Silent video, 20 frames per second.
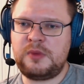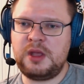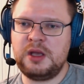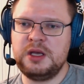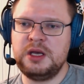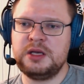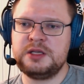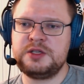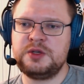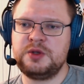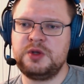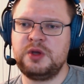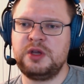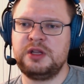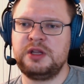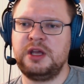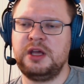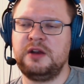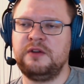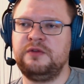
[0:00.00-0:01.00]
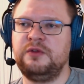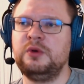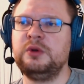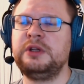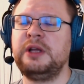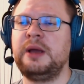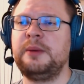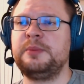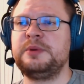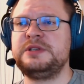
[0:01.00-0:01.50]
Uh, so you can get a
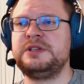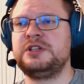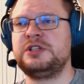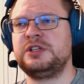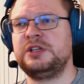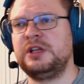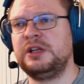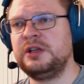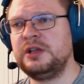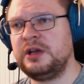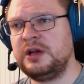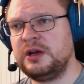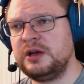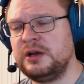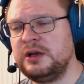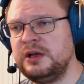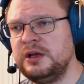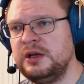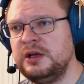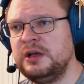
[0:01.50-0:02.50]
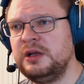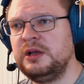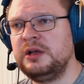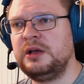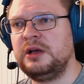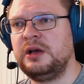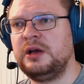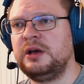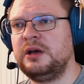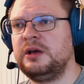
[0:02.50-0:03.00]
full-time position in there.
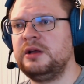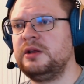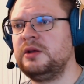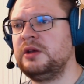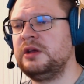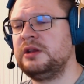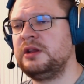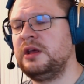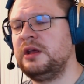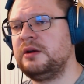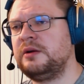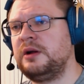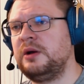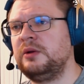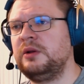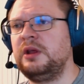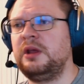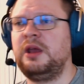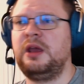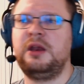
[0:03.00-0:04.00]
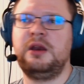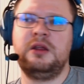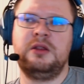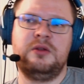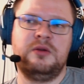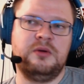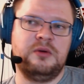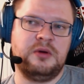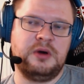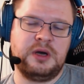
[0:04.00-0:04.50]
Uh, you can get around 80
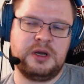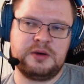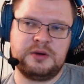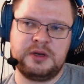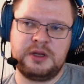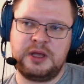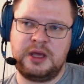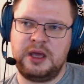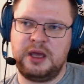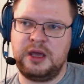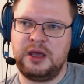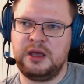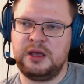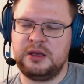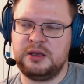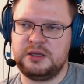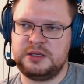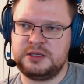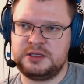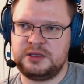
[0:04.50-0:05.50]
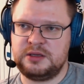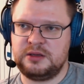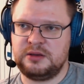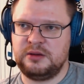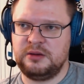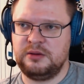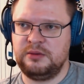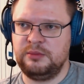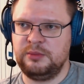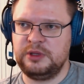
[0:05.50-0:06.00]
to 100k as
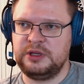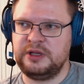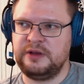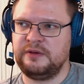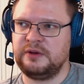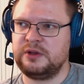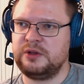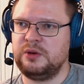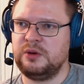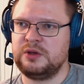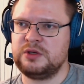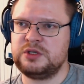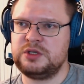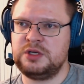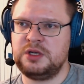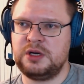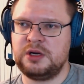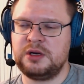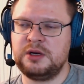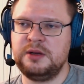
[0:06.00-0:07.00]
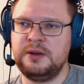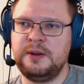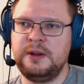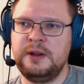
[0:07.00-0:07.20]
a mid-level Q engineer.